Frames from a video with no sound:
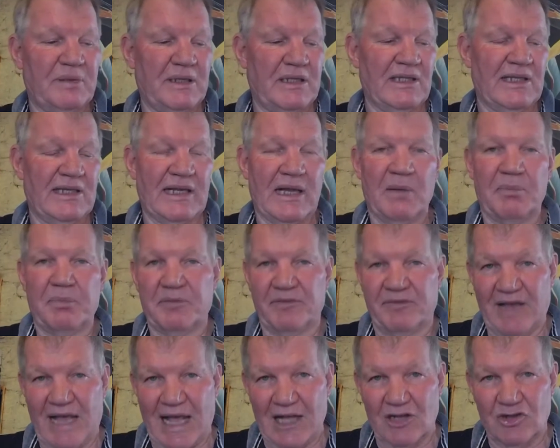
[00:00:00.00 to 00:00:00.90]
building up
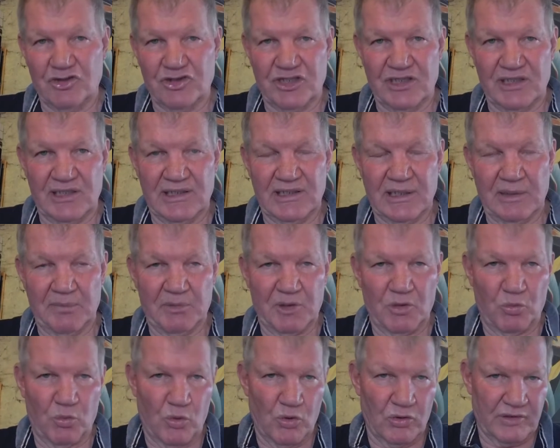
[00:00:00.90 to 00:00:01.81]
of algae, keep
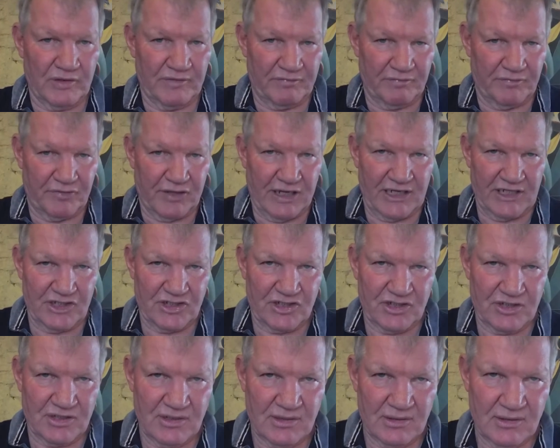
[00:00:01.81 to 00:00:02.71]
the water
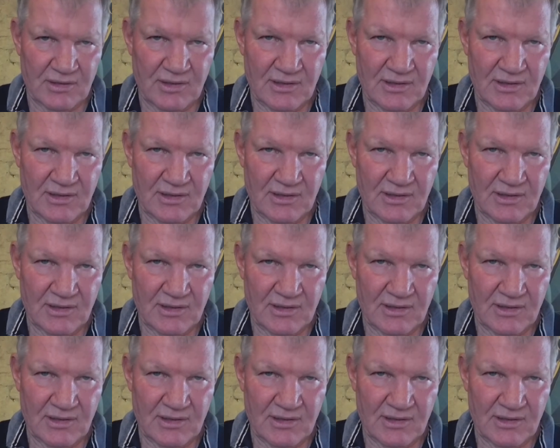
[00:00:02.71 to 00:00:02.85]
fresh.